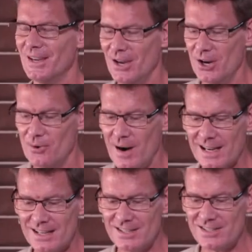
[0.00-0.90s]
who
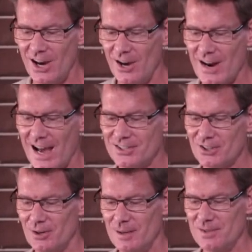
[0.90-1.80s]
reconciled us
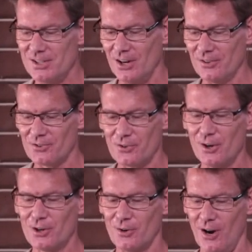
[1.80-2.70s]
to himself
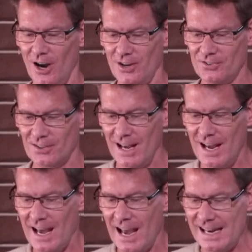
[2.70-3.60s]
through Christ
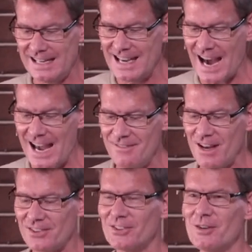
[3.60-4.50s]
and gave
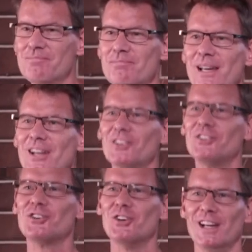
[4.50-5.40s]
us the
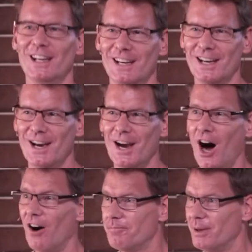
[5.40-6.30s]
ministry
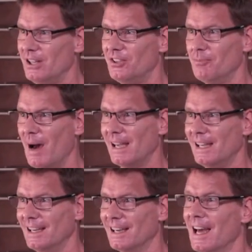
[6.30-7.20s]
of
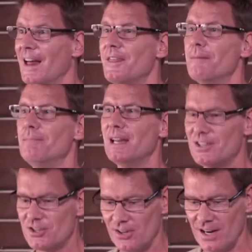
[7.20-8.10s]
peacemaking, the
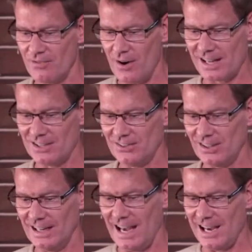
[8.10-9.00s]
ministry of
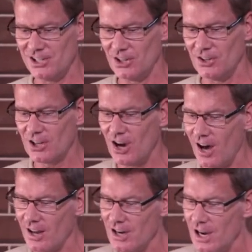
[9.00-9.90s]
reconciliation, that
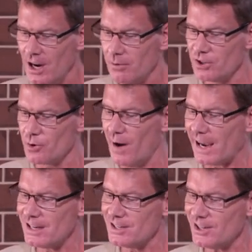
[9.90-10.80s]
God was
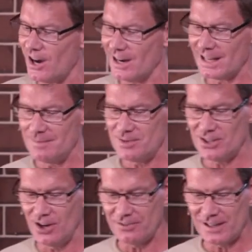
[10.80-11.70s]
reconciling
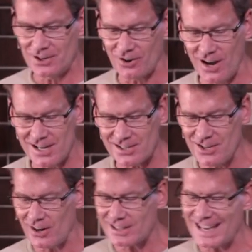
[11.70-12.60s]
himself in Christ,
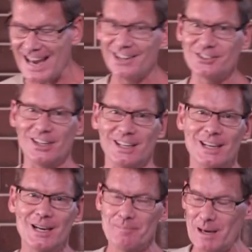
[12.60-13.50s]
not counting
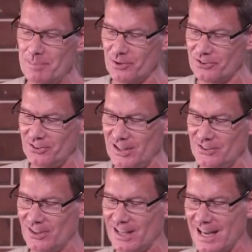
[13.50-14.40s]
people's
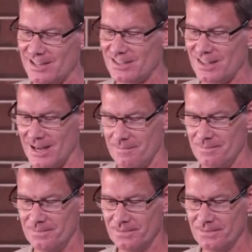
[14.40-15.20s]
sins against them.